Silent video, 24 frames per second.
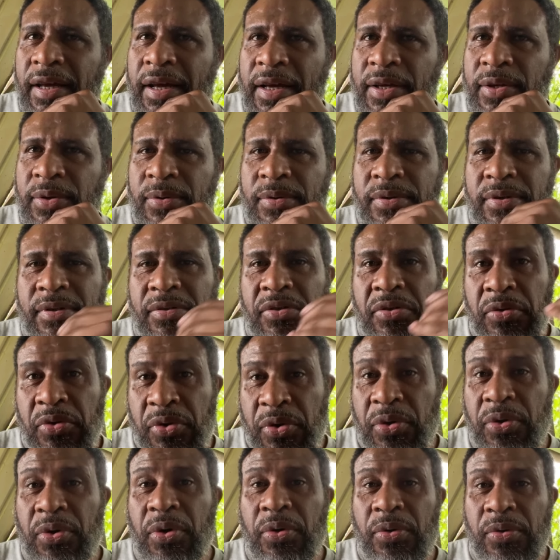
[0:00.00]
used
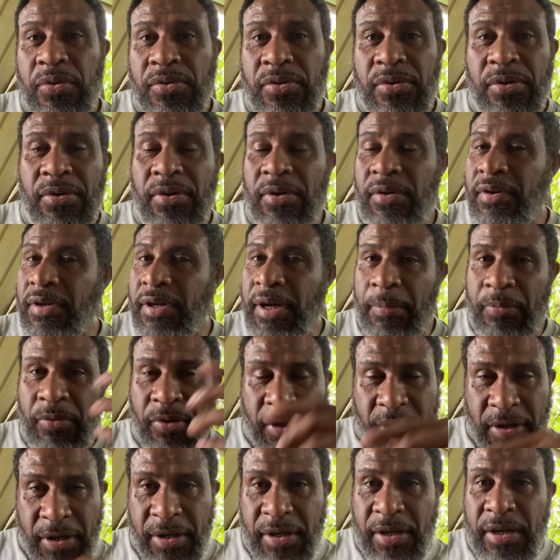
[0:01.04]
Suno. I'm
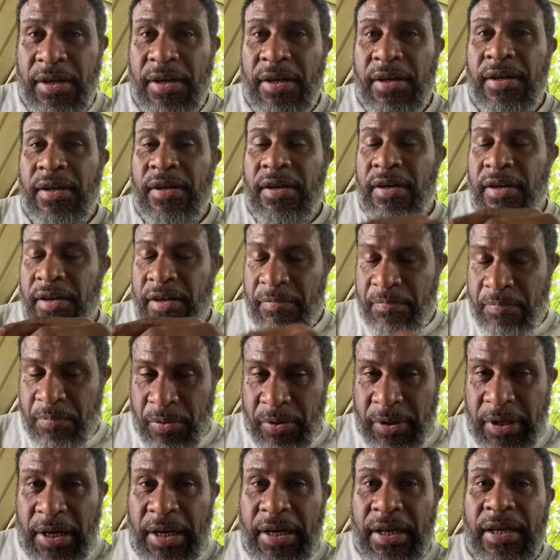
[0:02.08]
gonna
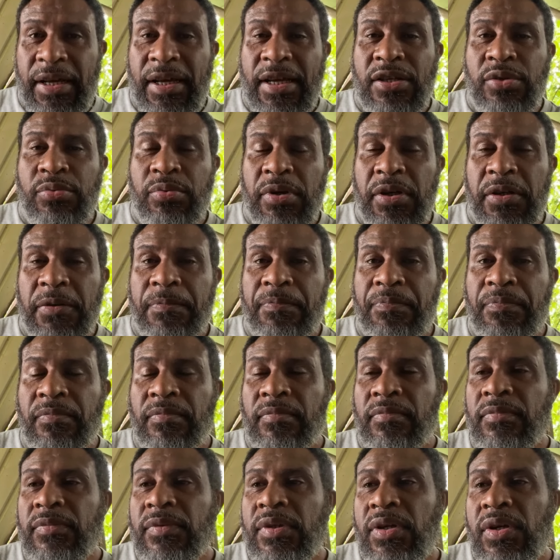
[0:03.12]
put the link as well.
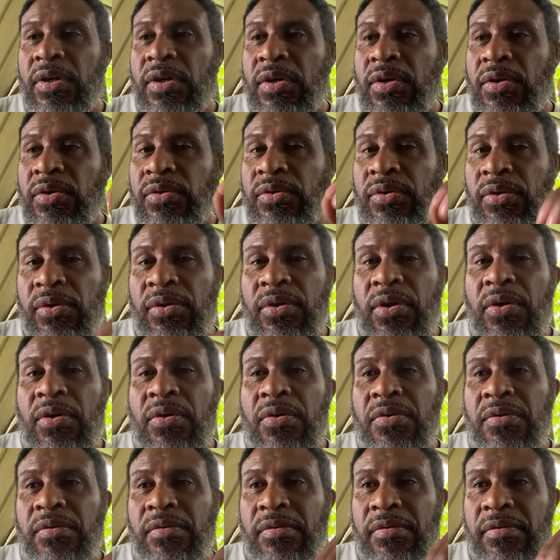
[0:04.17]

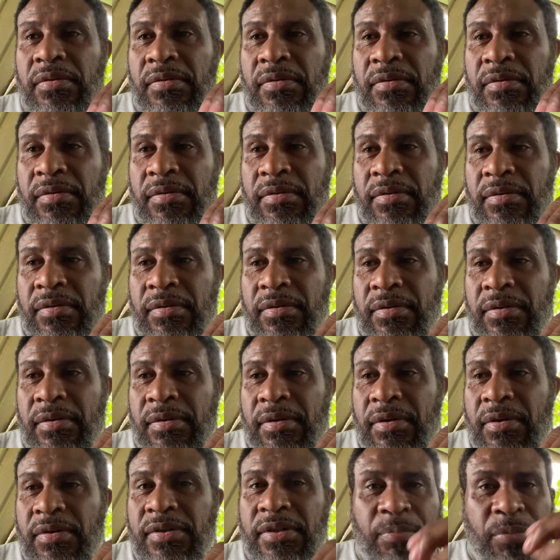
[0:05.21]
Suno
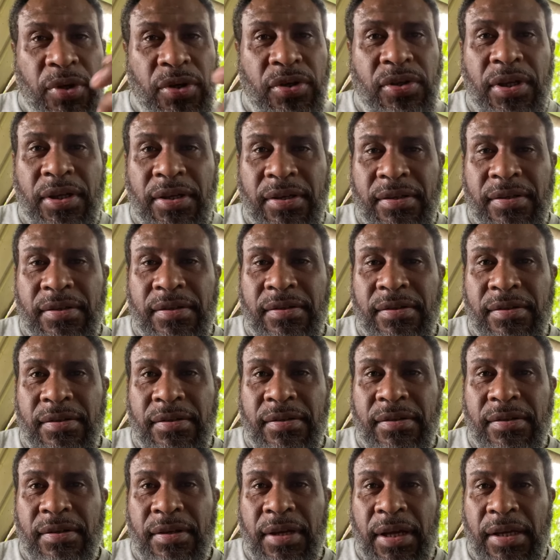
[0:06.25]
was a music,
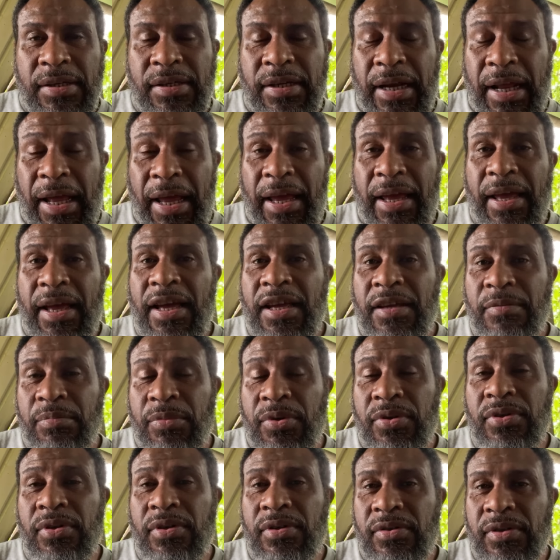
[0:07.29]
it's an AI
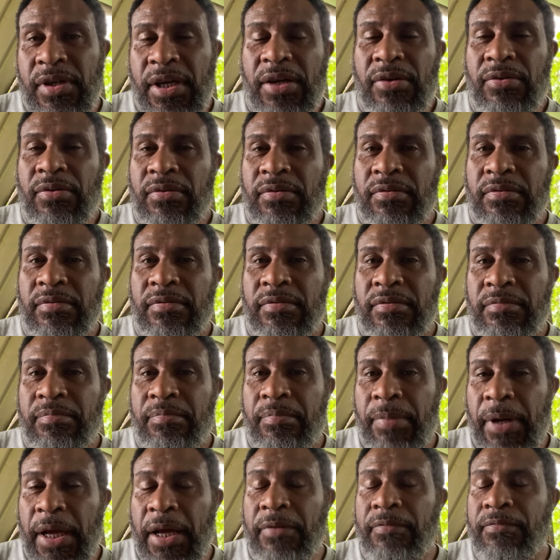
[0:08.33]
music channel
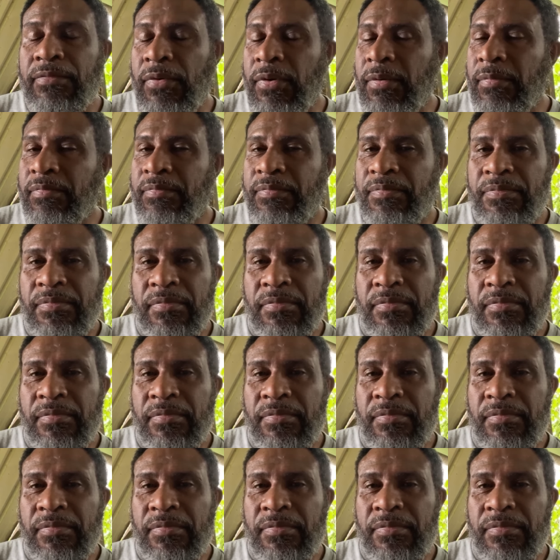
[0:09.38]
platform